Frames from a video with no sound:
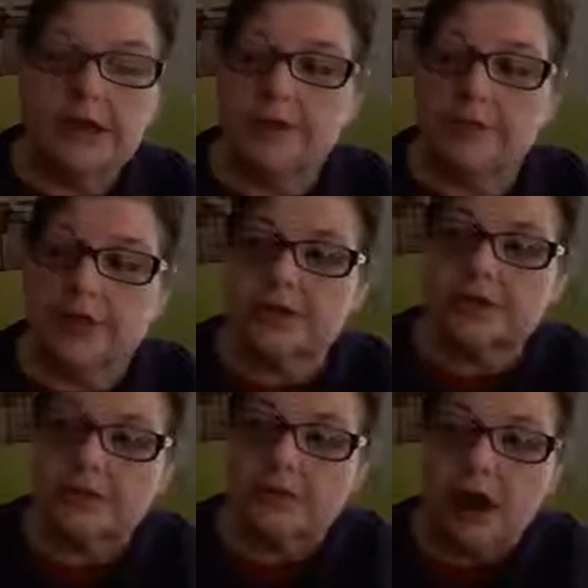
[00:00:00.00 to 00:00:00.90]
because
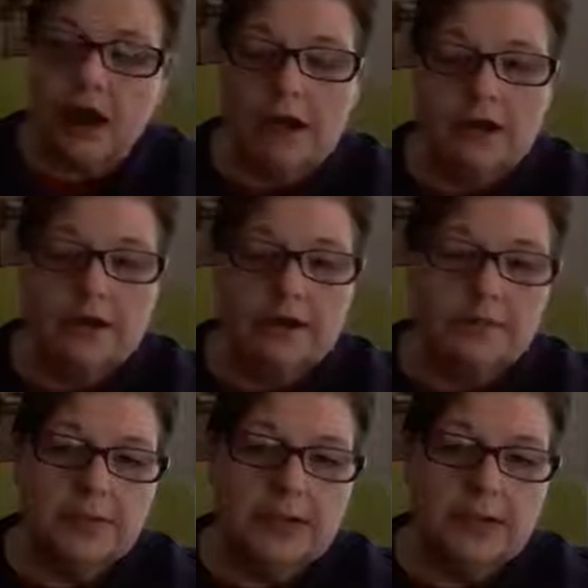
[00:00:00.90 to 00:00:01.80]
they're not
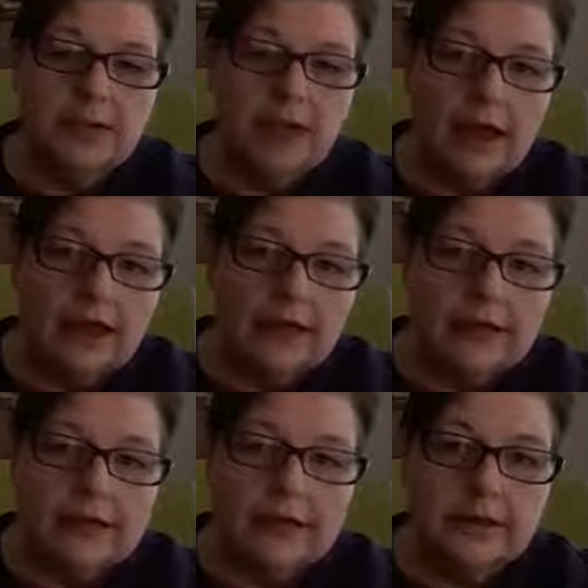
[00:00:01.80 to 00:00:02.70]
being
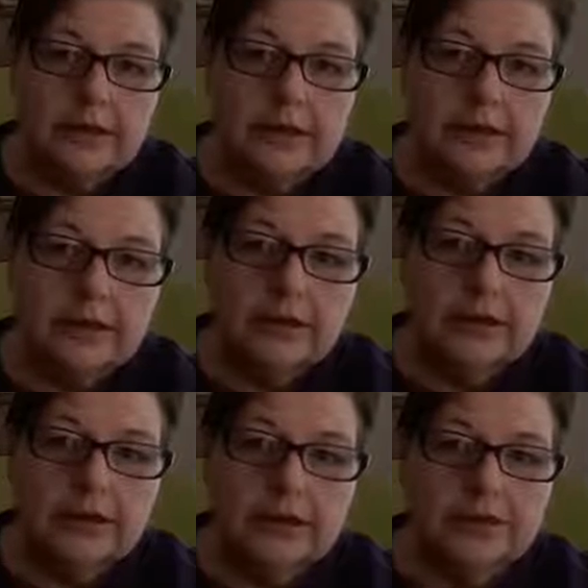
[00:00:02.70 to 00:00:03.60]
led
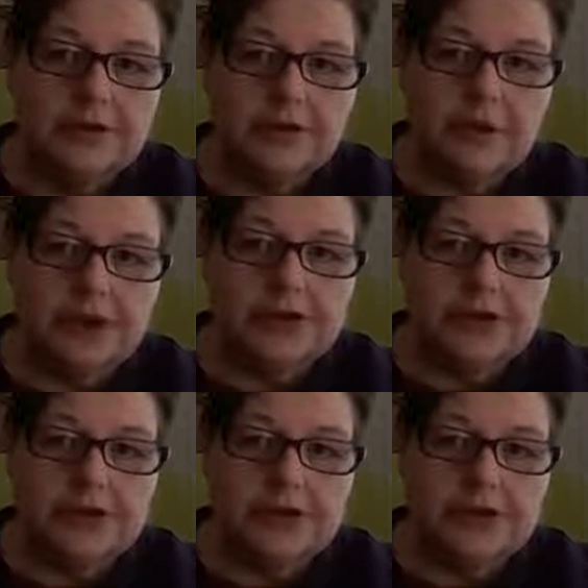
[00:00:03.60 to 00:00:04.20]
in the direction.